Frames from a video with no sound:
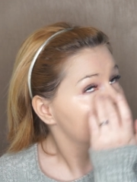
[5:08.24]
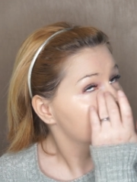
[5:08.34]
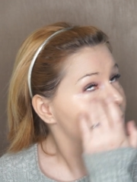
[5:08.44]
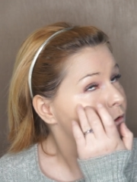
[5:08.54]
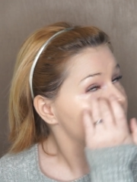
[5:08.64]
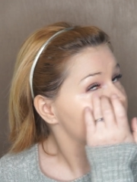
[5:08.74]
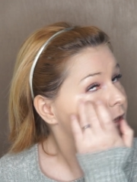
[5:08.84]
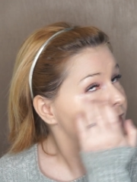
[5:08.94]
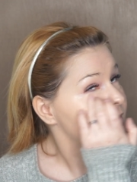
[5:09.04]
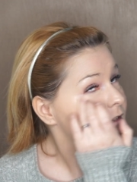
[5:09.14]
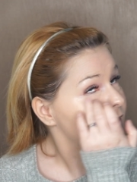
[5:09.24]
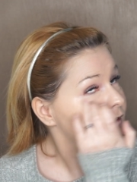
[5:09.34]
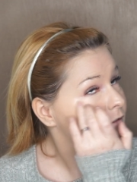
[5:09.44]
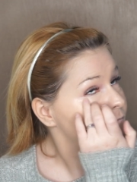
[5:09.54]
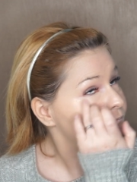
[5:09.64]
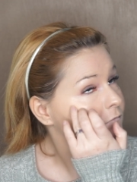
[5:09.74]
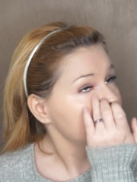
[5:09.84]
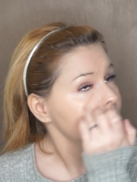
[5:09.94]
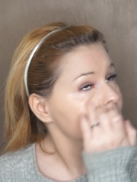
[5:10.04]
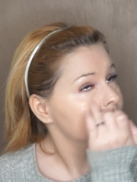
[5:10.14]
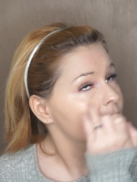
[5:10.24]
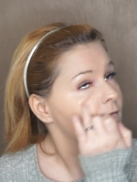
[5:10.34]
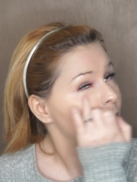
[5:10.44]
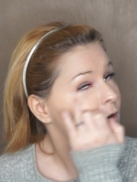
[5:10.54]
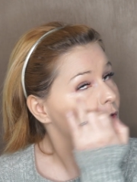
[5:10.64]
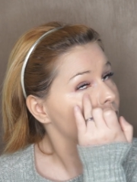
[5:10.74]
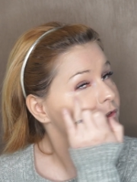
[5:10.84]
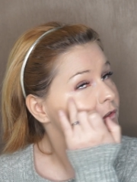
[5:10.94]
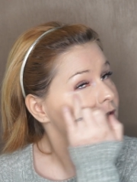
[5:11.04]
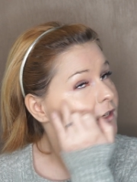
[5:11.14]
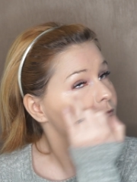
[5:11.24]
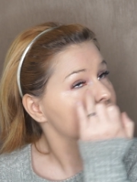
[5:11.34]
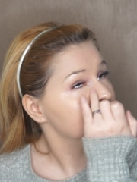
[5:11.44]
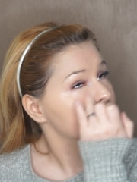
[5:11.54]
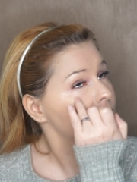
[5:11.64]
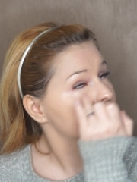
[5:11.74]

So you want to blend it in, but it also gives you